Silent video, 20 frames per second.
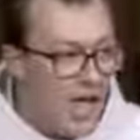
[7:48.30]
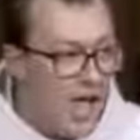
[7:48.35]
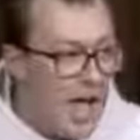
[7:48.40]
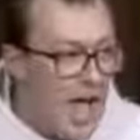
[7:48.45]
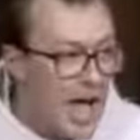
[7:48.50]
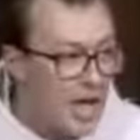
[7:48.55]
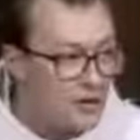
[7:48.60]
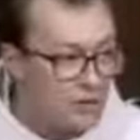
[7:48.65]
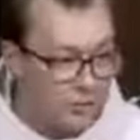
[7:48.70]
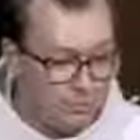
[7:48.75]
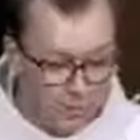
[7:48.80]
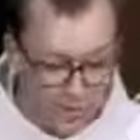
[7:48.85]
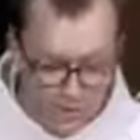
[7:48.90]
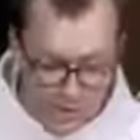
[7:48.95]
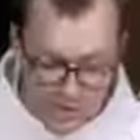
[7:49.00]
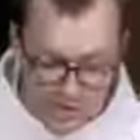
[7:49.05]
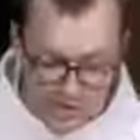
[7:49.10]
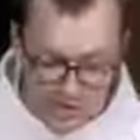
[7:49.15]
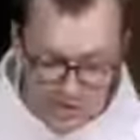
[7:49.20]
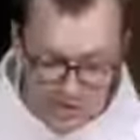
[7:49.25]

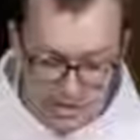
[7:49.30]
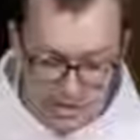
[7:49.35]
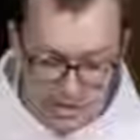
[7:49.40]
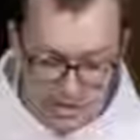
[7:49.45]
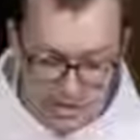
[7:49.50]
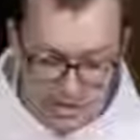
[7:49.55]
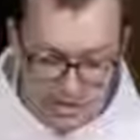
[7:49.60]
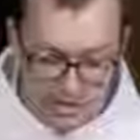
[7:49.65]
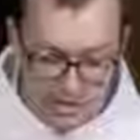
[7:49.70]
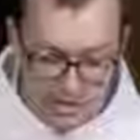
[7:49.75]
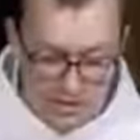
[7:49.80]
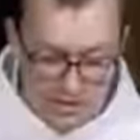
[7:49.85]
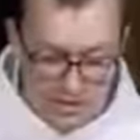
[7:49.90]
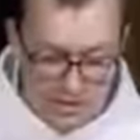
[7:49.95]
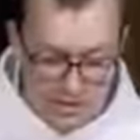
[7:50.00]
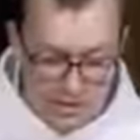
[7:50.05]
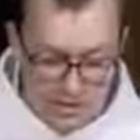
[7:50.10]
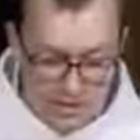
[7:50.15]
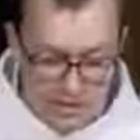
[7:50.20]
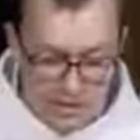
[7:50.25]
Attribution,
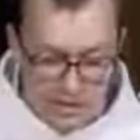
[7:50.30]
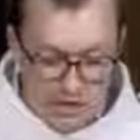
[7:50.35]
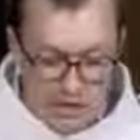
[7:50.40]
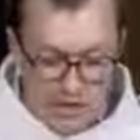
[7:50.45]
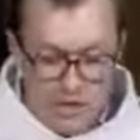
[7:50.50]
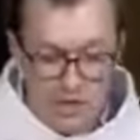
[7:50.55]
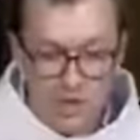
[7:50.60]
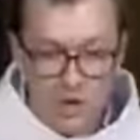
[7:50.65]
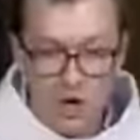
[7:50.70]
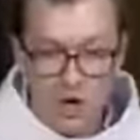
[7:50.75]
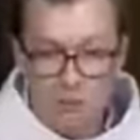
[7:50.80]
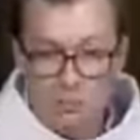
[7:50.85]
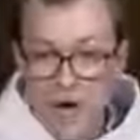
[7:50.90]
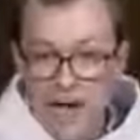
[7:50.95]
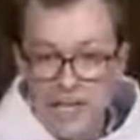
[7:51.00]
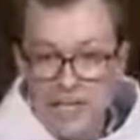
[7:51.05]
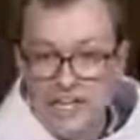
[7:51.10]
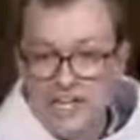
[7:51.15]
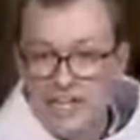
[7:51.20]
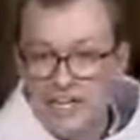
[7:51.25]

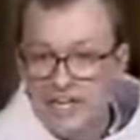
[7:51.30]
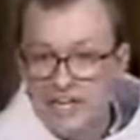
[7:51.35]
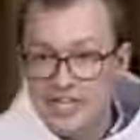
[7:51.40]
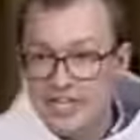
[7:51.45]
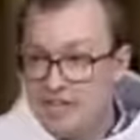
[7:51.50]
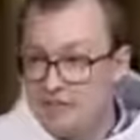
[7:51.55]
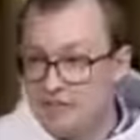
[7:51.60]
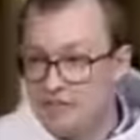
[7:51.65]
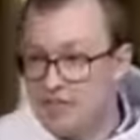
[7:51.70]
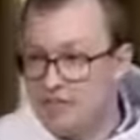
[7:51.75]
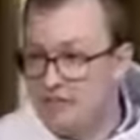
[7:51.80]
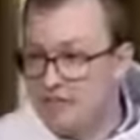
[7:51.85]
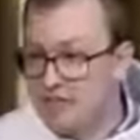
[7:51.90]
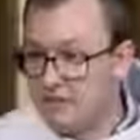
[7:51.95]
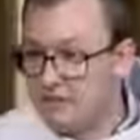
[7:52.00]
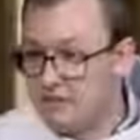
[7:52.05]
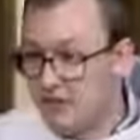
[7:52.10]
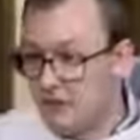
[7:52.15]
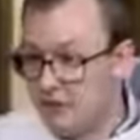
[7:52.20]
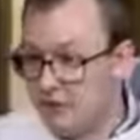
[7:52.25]
Almighty and ever living
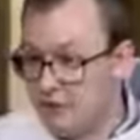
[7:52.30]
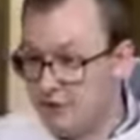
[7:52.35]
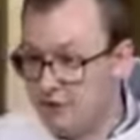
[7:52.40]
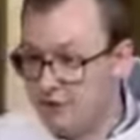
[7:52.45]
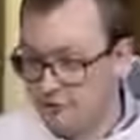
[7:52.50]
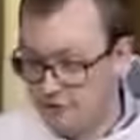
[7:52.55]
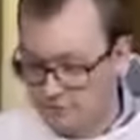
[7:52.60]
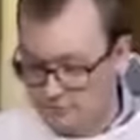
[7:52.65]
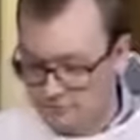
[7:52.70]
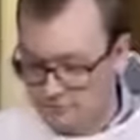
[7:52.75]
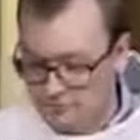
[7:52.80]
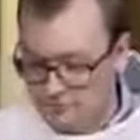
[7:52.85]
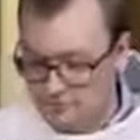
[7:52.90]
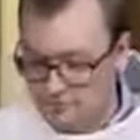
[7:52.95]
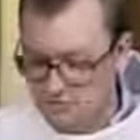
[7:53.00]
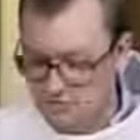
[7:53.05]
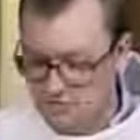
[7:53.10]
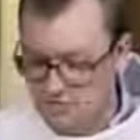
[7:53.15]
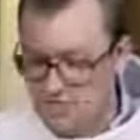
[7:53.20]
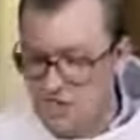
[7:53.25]
Father.
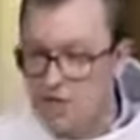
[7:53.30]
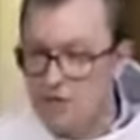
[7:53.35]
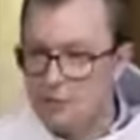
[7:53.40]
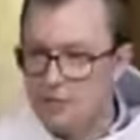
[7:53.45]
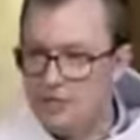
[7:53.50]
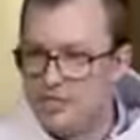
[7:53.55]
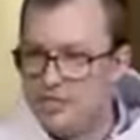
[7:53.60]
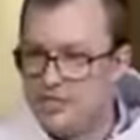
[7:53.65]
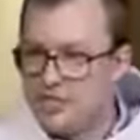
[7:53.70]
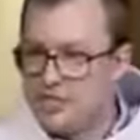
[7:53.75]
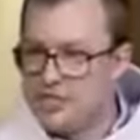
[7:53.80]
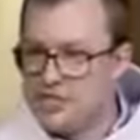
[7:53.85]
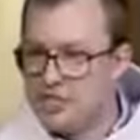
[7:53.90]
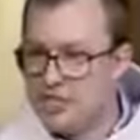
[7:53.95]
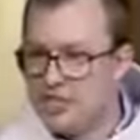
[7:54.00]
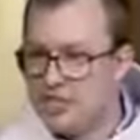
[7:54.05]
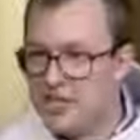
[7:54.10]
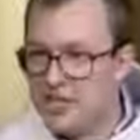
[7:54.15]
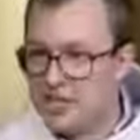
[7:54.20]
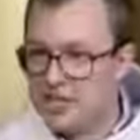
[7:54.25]

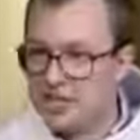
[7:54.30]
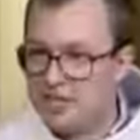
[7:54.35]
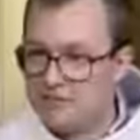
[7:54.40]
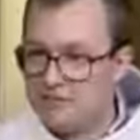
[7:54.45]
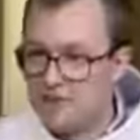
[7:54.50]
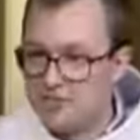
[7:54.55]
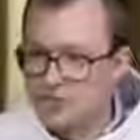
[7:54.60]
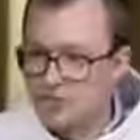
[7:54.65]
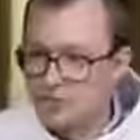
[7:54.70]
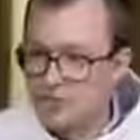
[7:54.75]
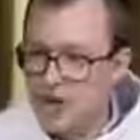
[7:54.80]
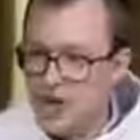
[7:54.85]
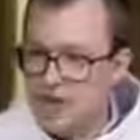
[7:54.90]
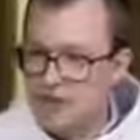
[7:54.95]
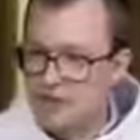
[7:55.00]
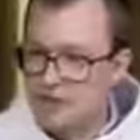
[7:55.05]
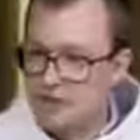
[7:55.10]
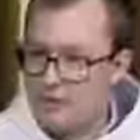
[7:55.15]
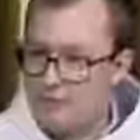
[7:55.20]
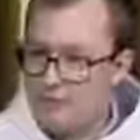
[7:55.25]
Petition, give us
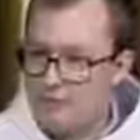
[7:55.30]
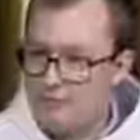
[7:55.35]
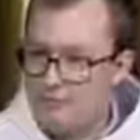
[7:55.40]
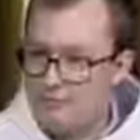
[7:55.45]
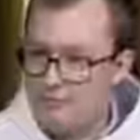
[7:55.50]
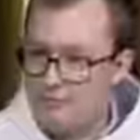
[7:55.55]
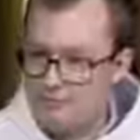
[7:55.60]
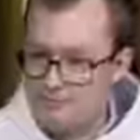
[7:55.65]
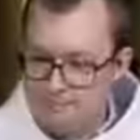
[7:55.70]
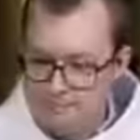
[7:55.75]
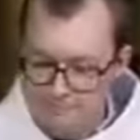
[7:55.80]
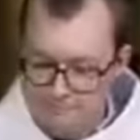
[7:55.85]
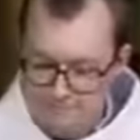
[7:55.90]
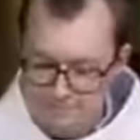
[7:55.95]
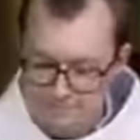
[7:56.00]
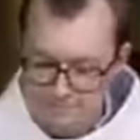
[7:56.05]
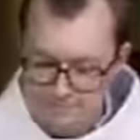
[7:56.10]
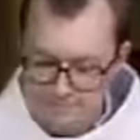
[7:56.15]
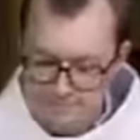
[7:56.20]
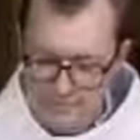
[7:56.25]
strength.
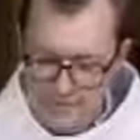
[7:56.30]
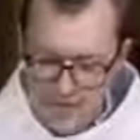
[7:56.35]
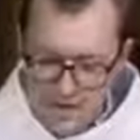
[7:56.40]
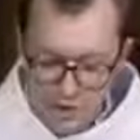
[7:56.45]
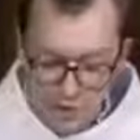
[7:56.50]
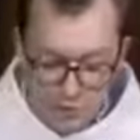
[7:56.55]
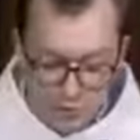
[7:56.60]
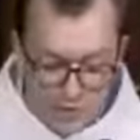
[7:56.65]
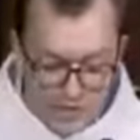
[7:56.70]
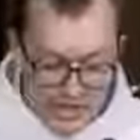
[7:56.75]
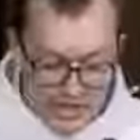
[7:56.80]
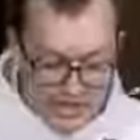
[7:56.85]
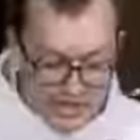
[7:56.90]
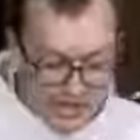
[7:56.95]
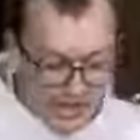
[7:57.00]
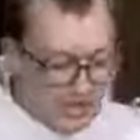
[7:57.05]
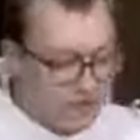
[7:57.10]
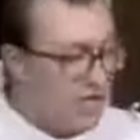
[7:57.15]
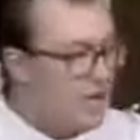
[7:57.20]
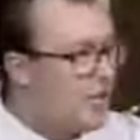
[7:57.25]

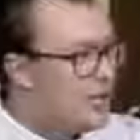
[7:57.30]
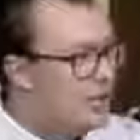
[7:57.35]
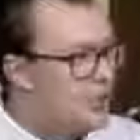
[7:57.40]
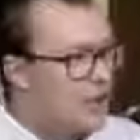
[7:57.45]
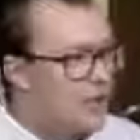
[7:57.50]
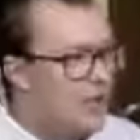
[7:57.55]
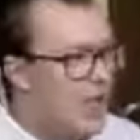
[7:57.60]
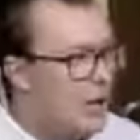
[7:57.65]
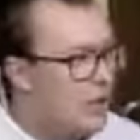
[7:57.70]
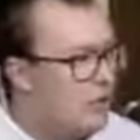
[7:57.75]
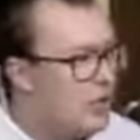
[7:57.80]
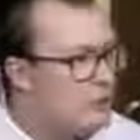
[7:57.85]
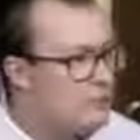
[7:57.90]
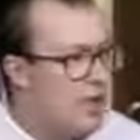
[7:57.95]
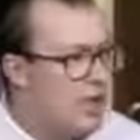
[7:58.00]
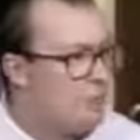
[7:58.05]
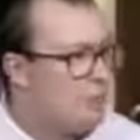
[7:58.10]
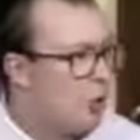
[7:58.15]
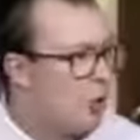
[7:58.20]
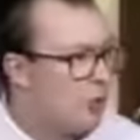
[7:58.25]
Reason, so that we
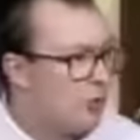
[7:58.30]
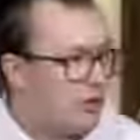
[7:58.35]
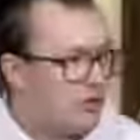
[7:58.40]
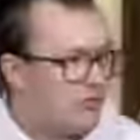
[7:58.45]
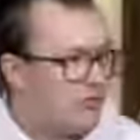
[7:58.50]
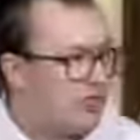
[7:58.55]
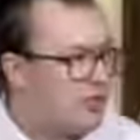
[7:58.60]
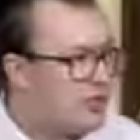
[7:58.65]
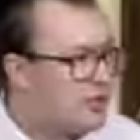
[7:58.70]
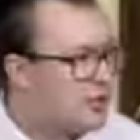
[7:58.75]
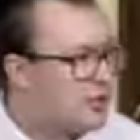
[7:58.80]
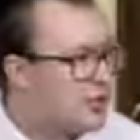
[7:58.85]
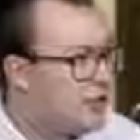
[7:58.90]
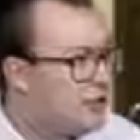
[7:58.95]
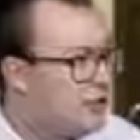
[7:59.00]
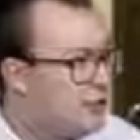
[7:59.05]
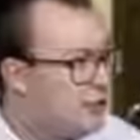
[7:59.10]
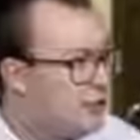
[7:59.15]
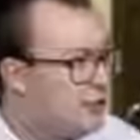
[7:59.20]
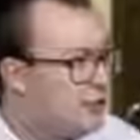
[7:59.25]
may more perfectly
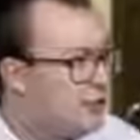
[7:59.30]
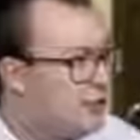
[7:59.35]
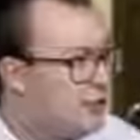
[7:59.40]
serve you.